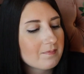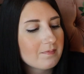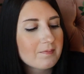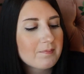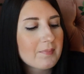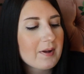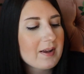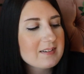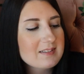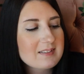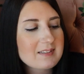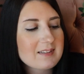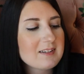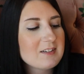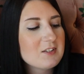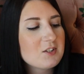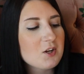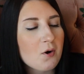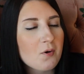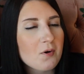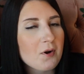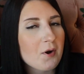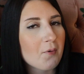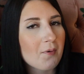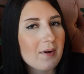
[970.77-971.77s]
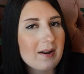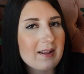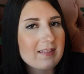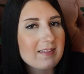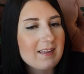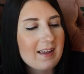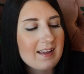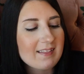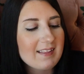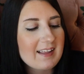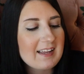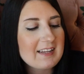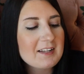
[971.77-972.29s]
basically don't know
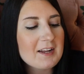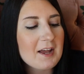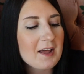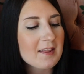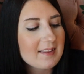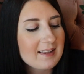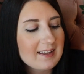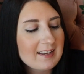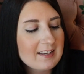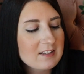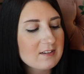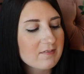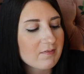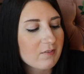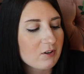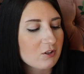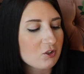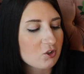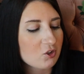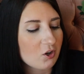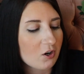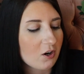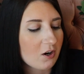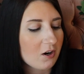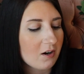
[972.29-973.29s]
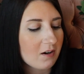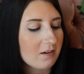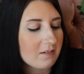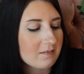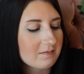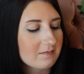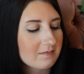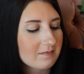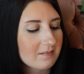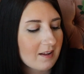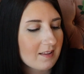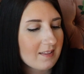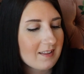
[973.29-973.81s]
anything. Like nothing is for sure.
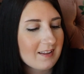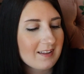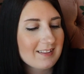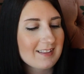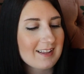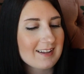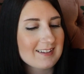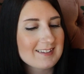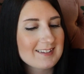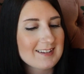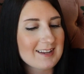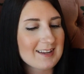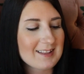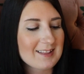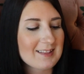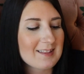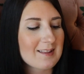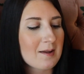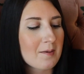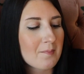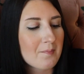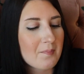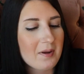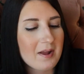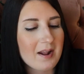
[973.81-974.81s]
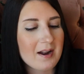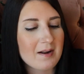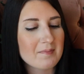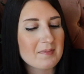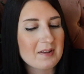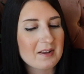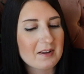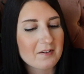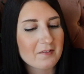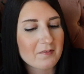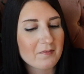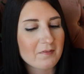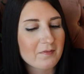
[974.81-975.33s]
I think that's like the
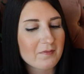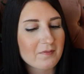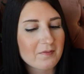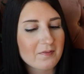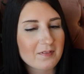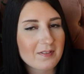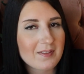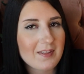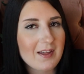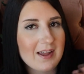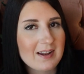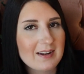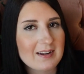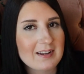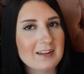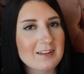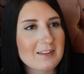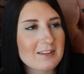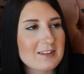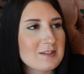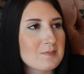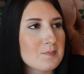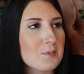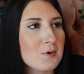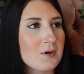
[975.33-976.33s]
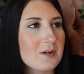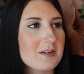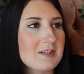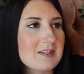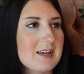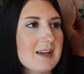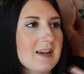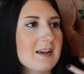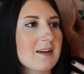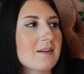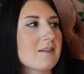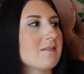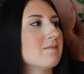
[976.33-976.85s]
epitome of the ending of this book is
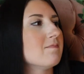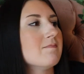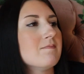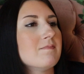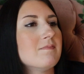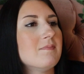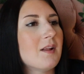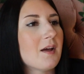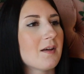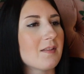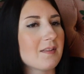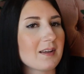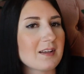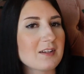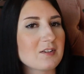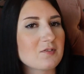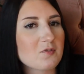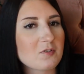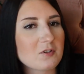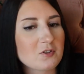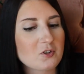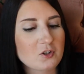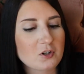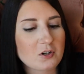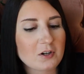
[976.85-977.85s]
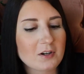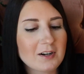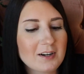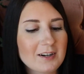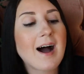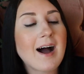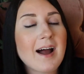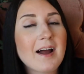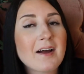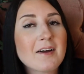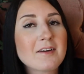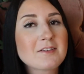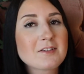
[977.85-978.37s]
like nothing is for sure.
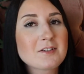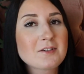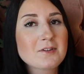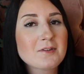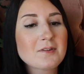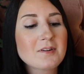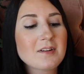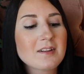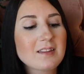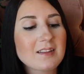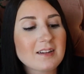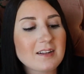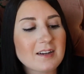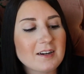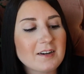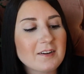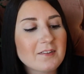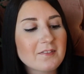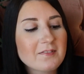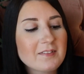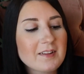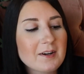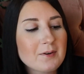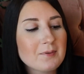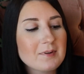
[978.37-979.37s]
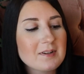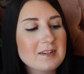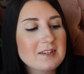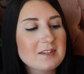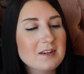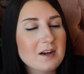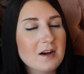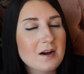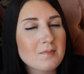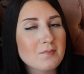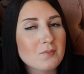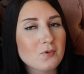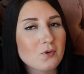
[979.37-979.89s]
I also love that we
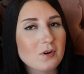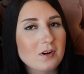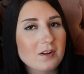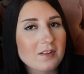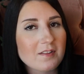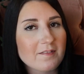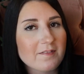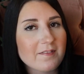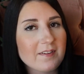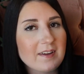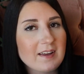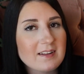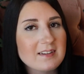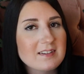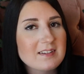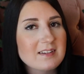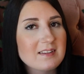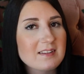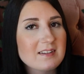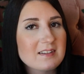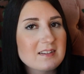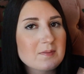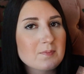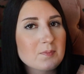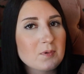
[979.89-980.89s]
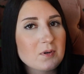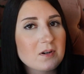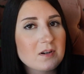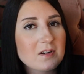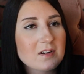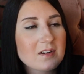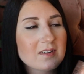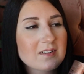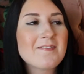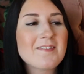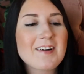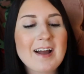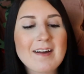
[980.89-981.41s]
saw more of the fates in this book.
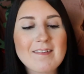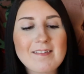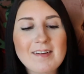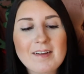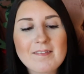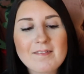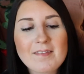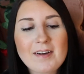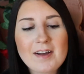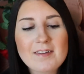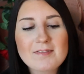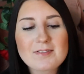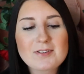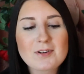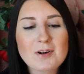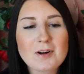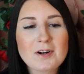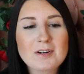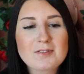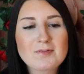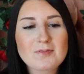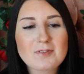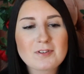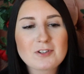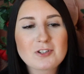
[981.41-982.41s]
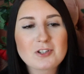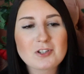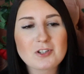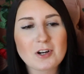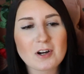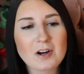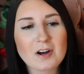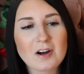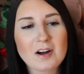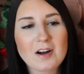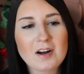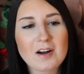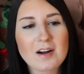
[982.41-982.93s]
Five out of five stars for
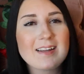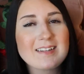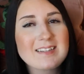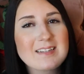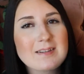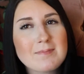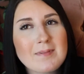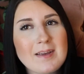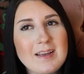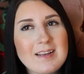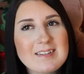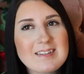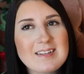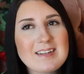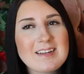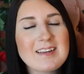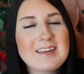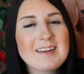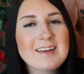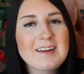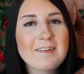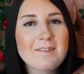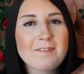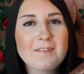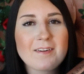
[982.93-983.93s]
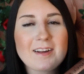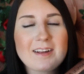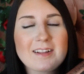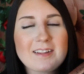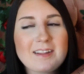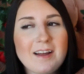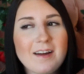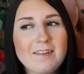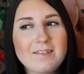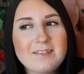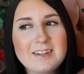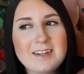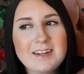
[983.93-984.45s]
sure. It's amazing. I freaking
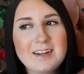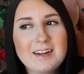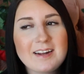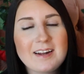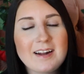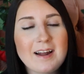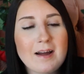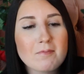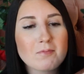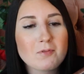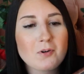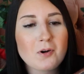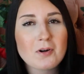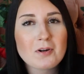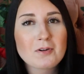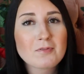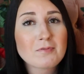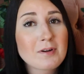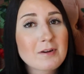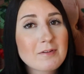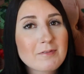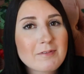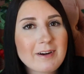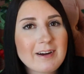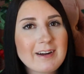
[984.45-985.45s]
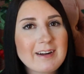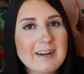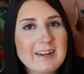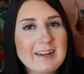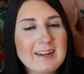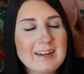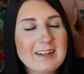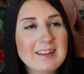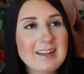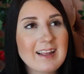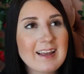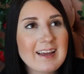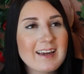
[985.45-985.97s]
loved it. I'm going to reread
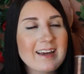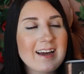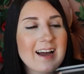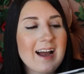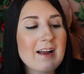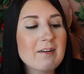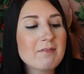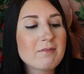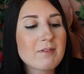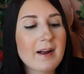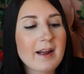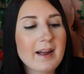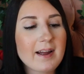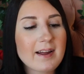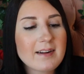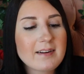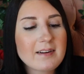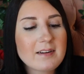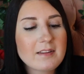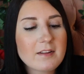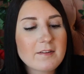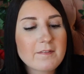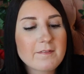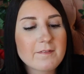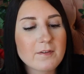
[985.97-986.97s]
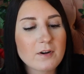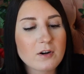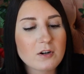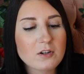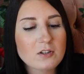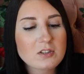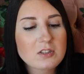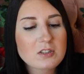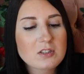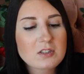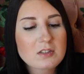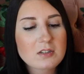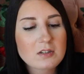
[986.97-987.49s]
it. Like I read the
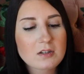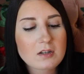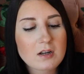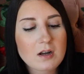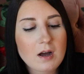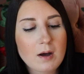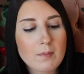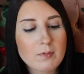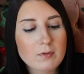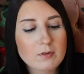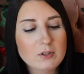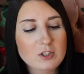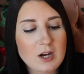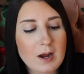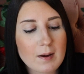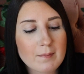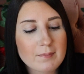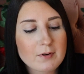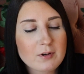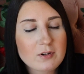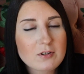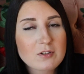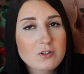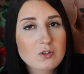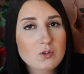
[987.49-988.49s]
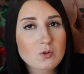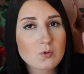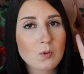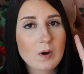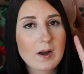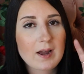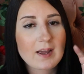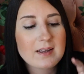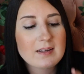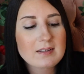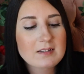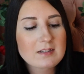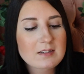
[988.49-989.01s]
first couple chapters
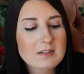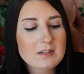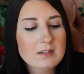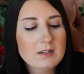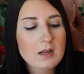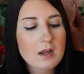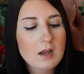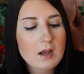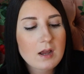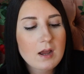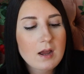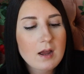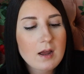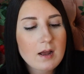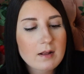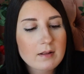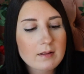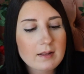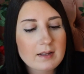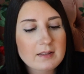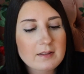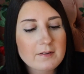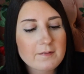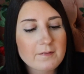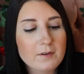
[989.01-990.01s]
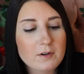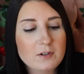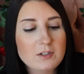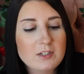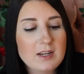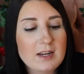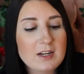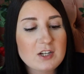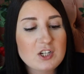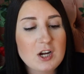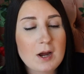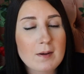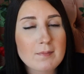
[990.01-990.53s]
twice like the first
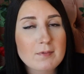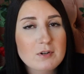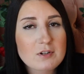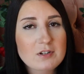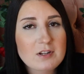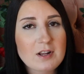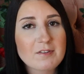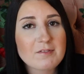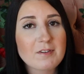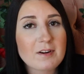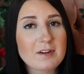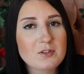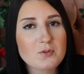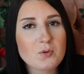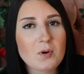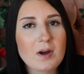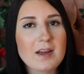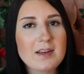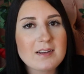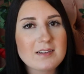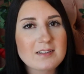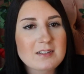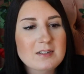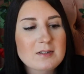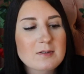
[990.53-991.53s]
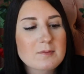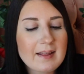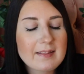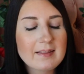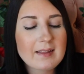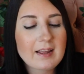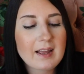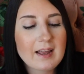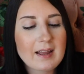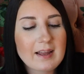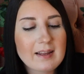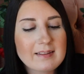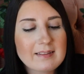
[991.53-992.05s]
eight chapters I read twice. And
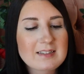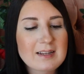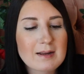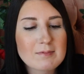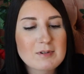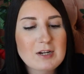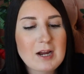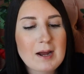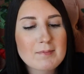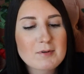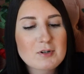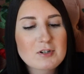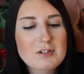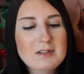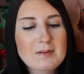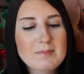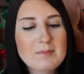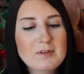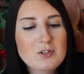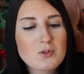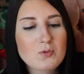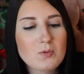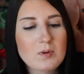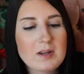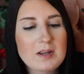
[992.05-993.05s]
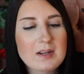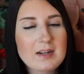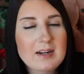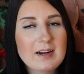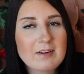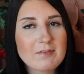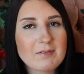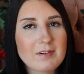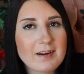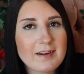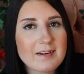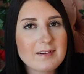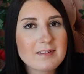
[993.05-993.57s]
then some chapters in between I
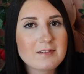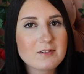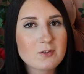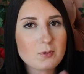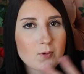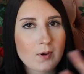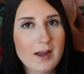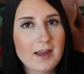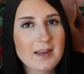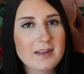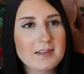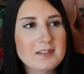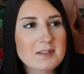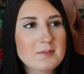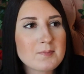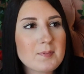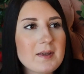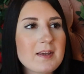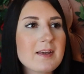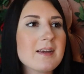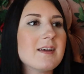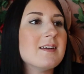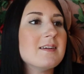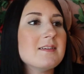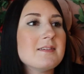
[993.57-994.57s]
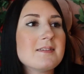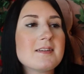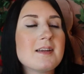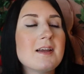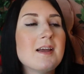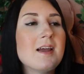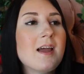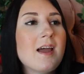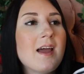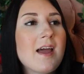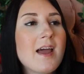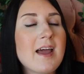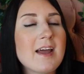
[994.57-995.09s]
read twice because
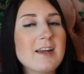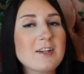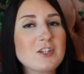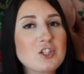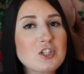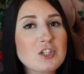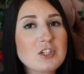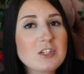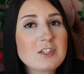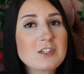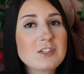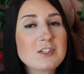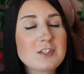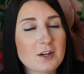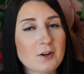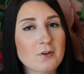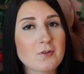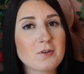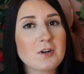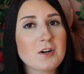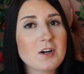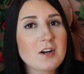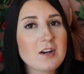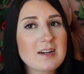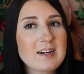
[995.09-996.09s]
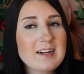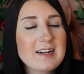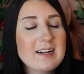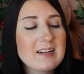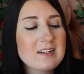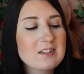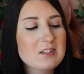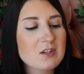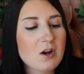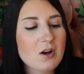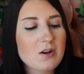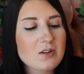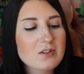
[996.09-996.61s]
it's just so good. And
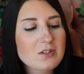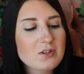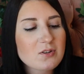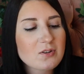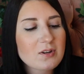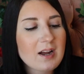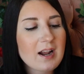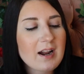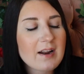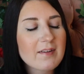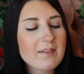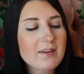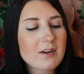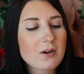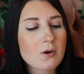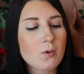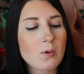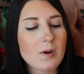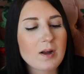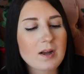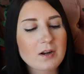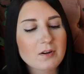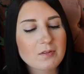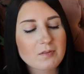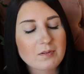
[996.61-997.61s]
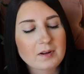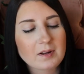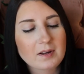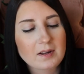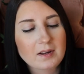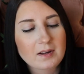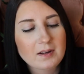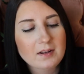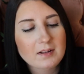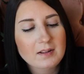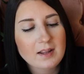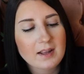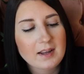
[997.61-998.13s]
it's also kind of a quick
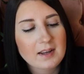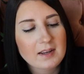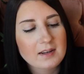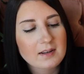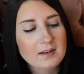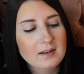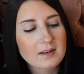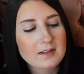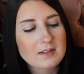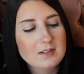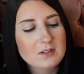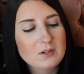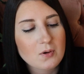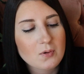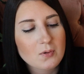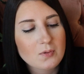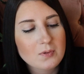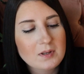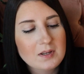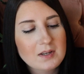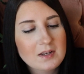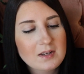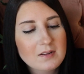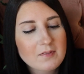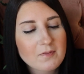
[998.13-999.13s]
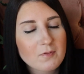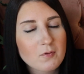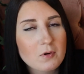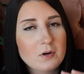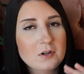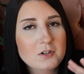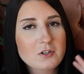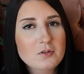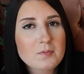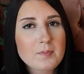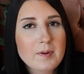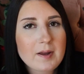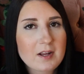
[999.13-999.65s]
read. Like it's only
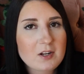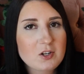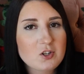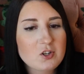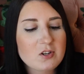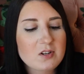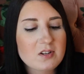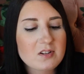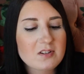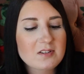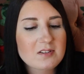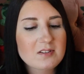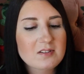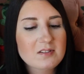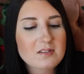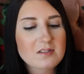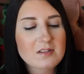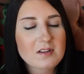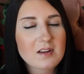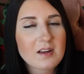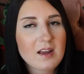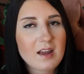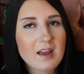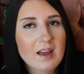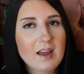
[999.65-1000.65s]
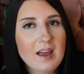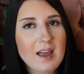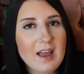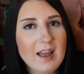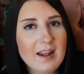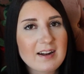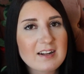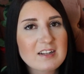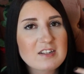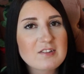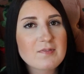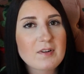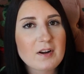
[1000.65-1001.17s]
400 pages
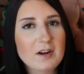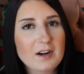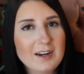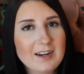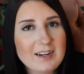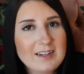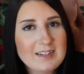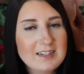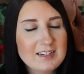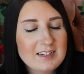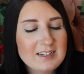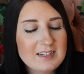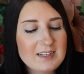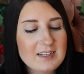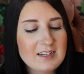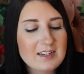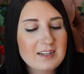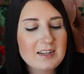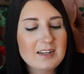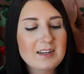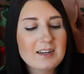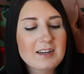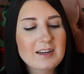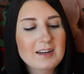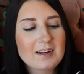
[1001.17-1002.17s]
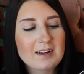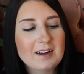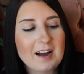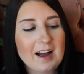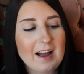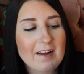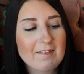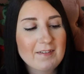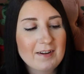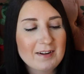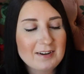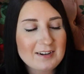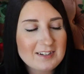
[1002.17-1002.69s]
and it's very addicting.
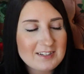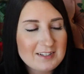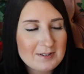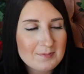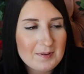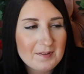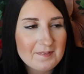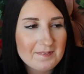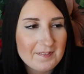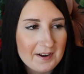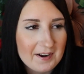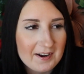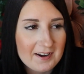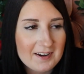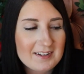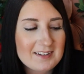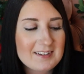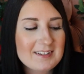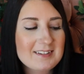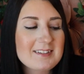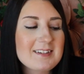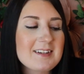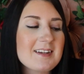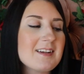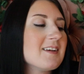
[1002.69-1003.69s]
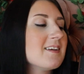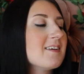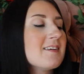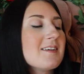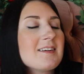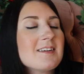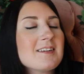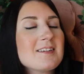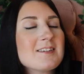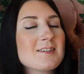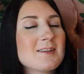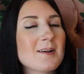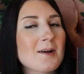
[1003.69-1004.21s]
I found it to be very
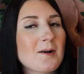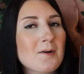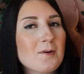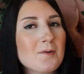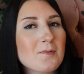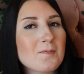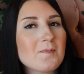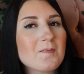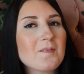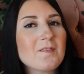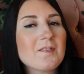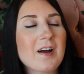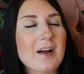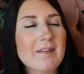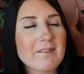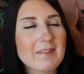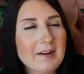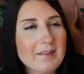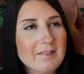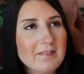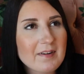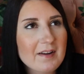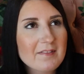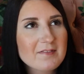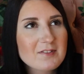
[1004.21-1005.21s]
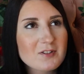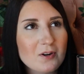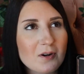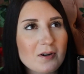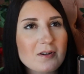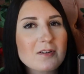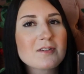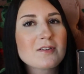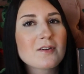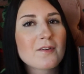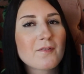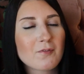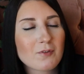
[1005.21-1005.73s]
addicting. So five out of five
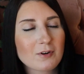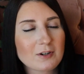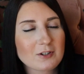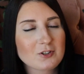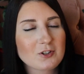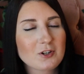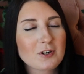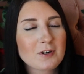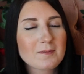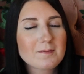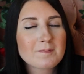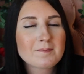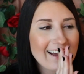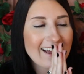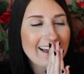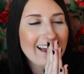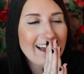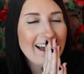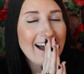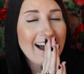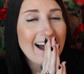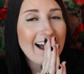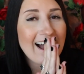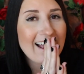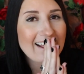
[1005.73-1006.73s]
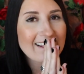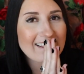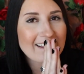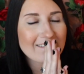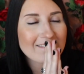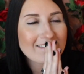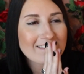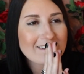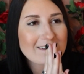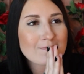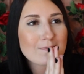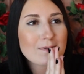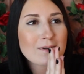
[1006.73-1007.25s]
stars for sure. I love
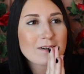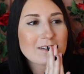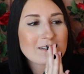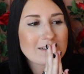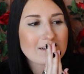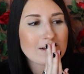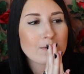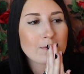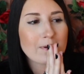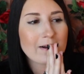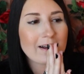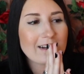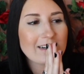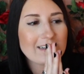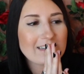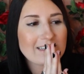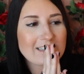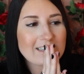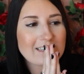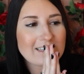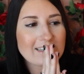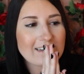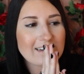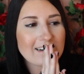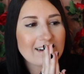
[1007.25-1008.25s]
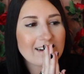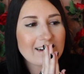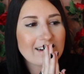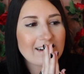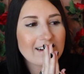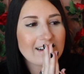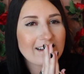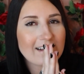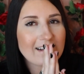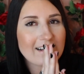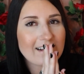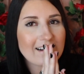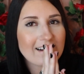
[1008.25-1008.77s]
this book so much.
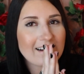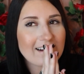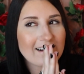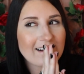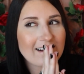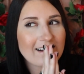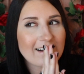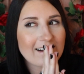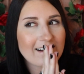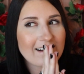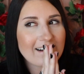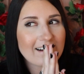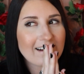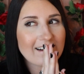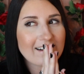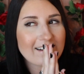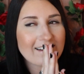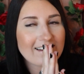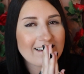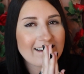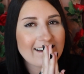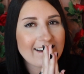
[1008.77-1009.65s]
You